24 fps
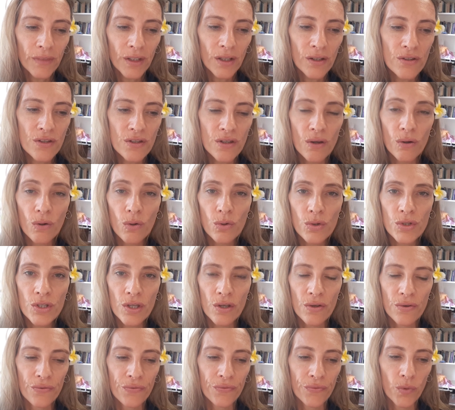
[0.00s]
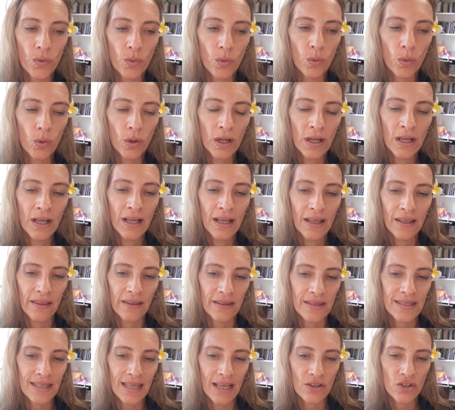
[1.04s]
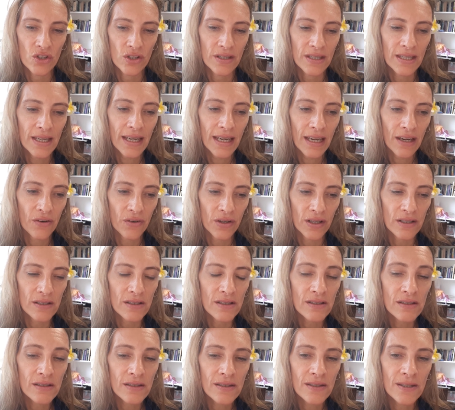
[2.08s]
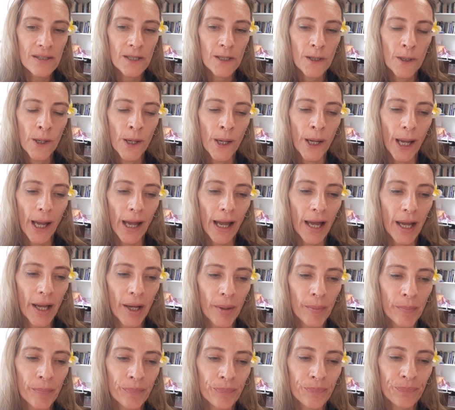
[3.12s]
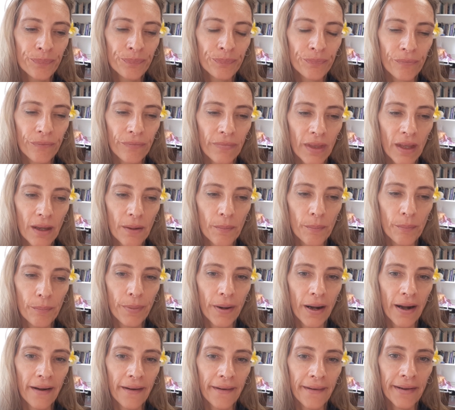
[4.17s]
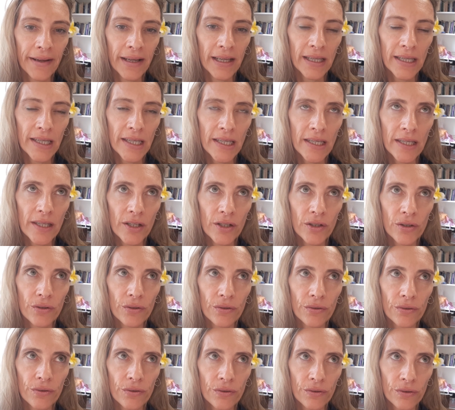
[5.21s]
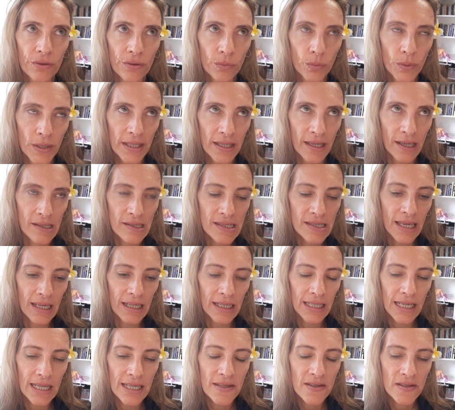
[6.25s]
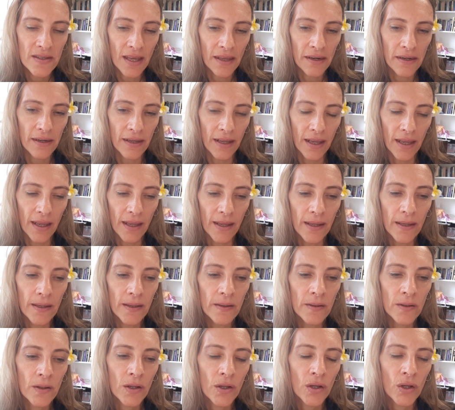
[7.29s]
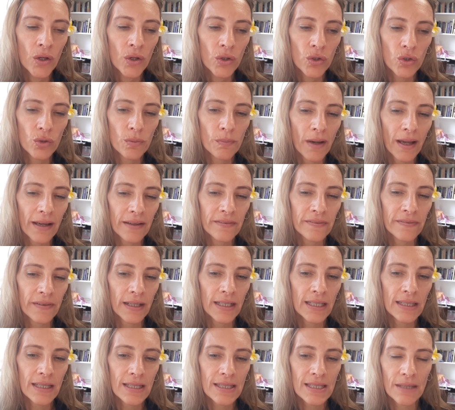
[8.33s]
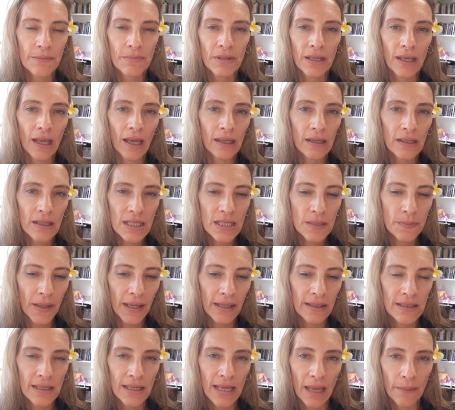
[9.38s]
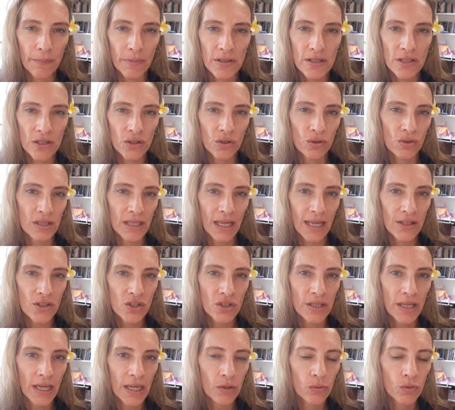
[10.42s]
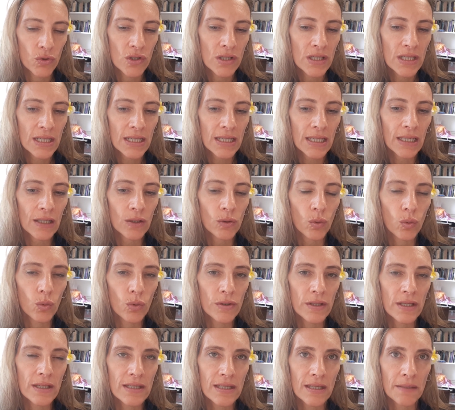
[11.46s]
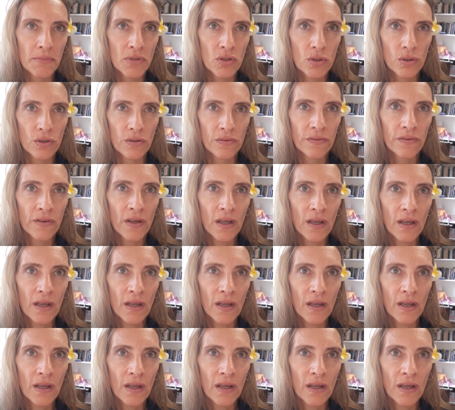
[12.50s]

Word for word: so also for the sagittarians um, by the weekend saturday sunday you might find that something unexpected happens in your day-to-day -day routine or there's some sort of